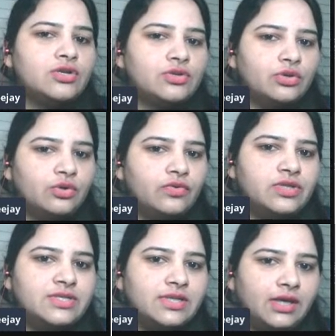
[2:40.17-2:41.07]
So you
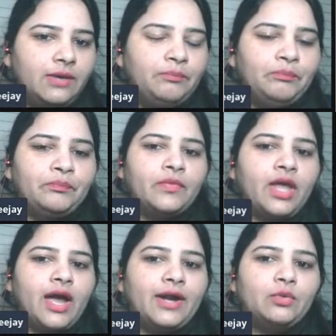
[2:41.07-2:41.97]
will see
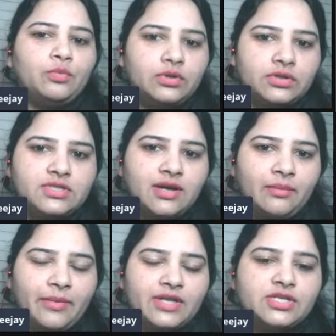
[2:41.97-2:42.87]
that words
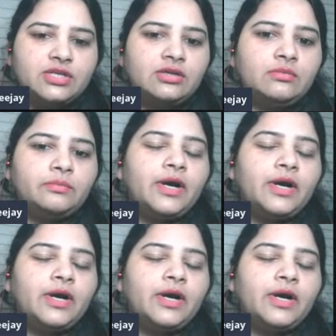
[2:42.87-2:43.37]
are matching,